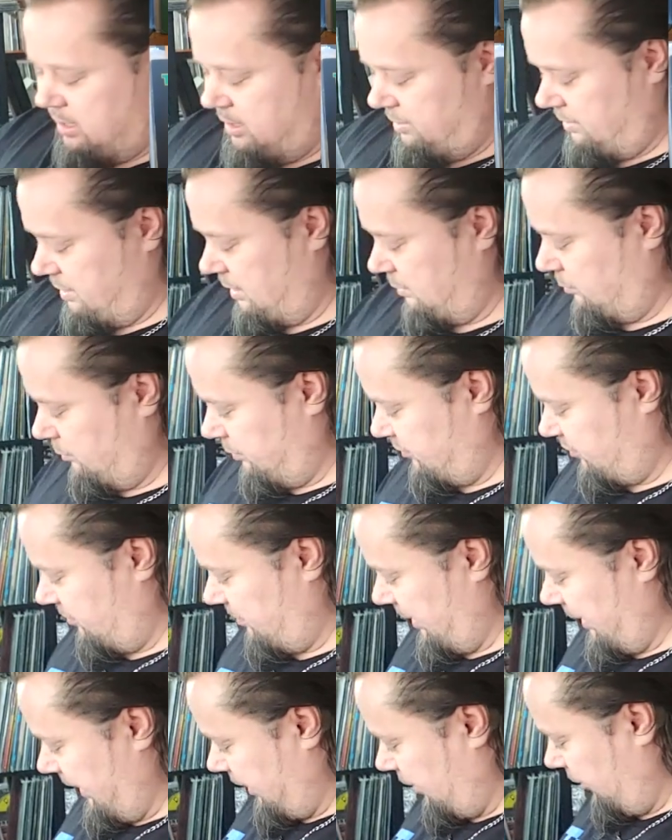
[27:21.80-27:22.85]
The other one was from the
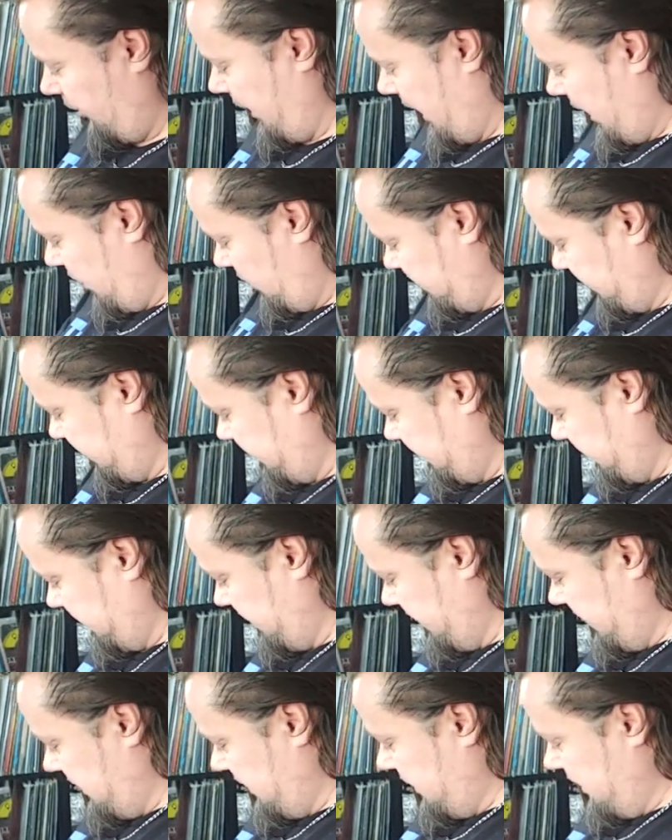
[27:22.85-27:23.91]
Hickory House.
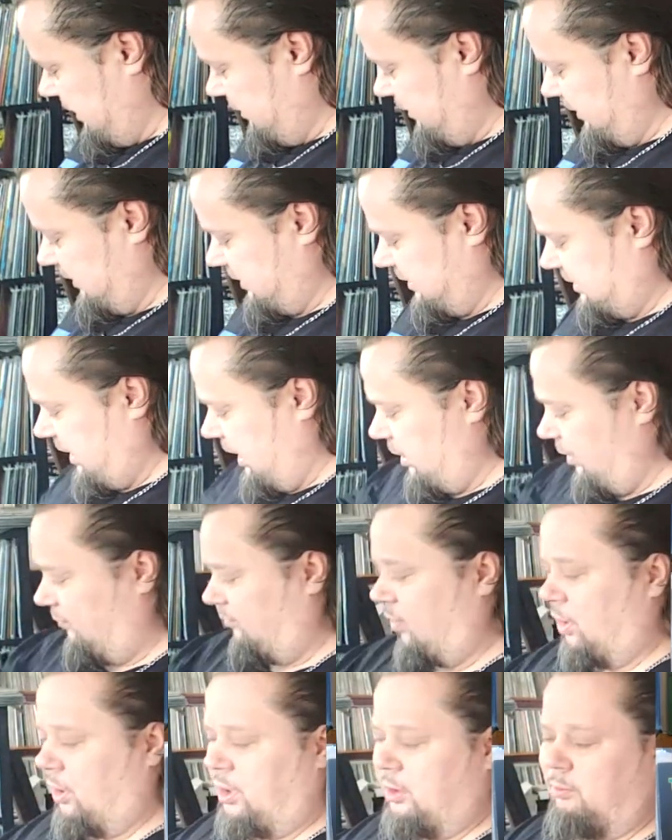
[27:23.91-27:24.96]
This is
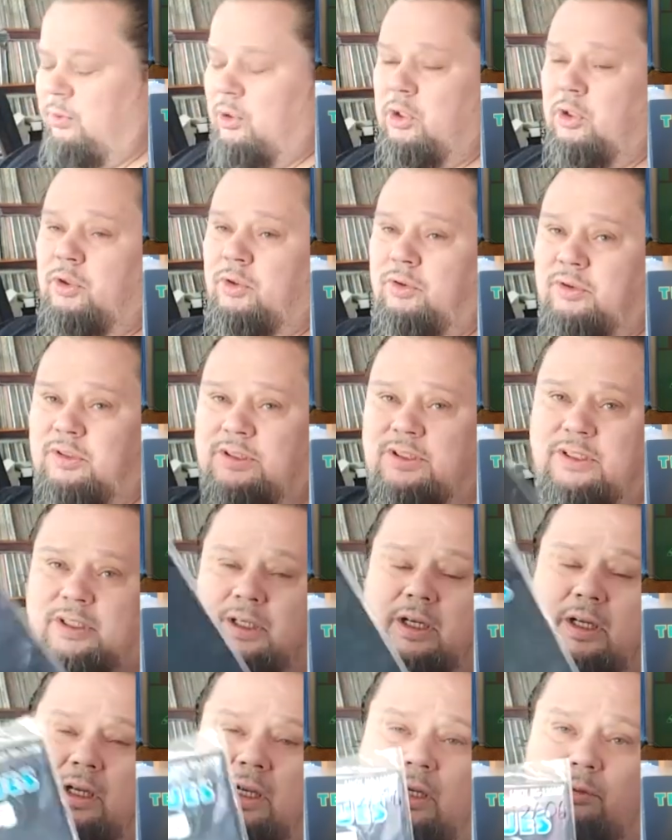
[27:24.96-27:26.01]
Telefunken Blues,
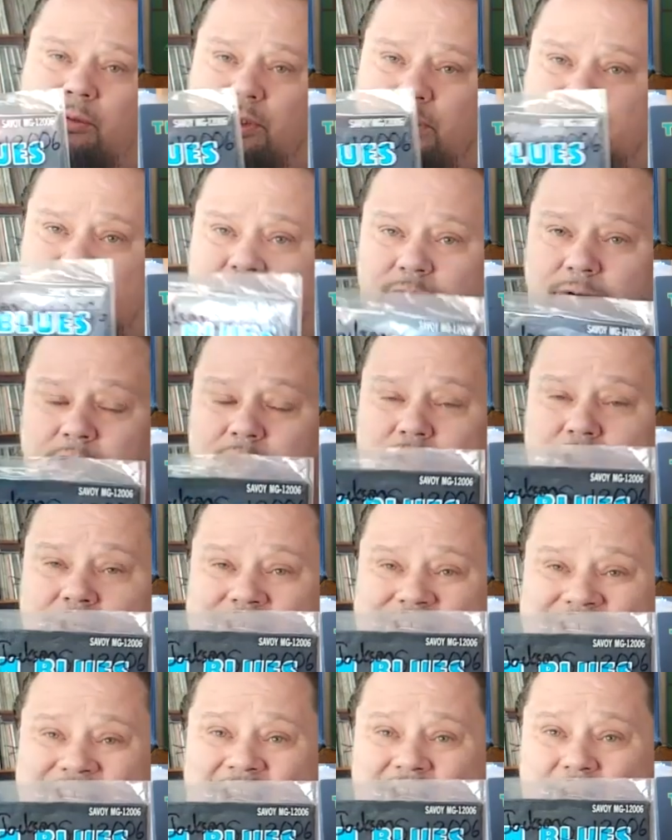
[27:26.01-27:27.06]
which is originally just
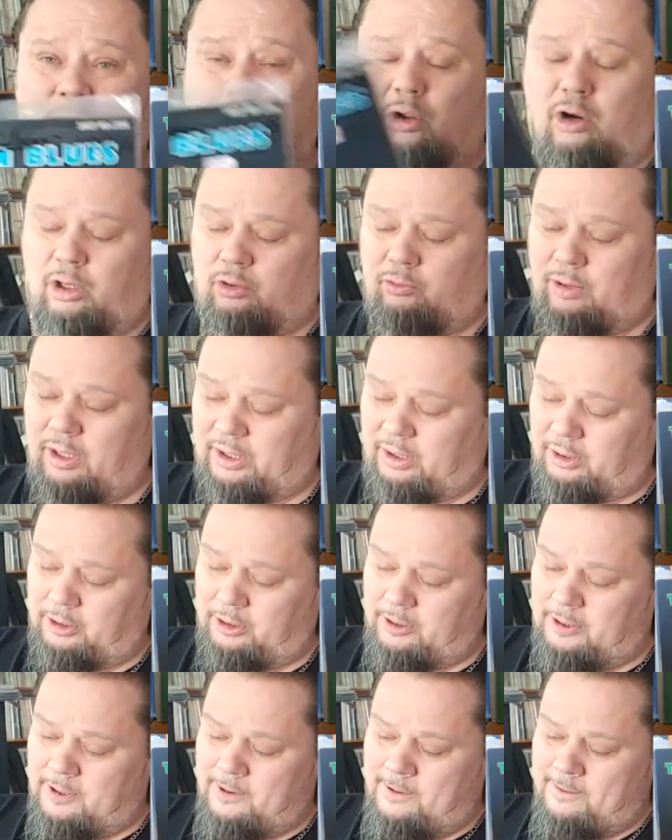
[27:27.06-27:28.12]
a Kenny Clarke record.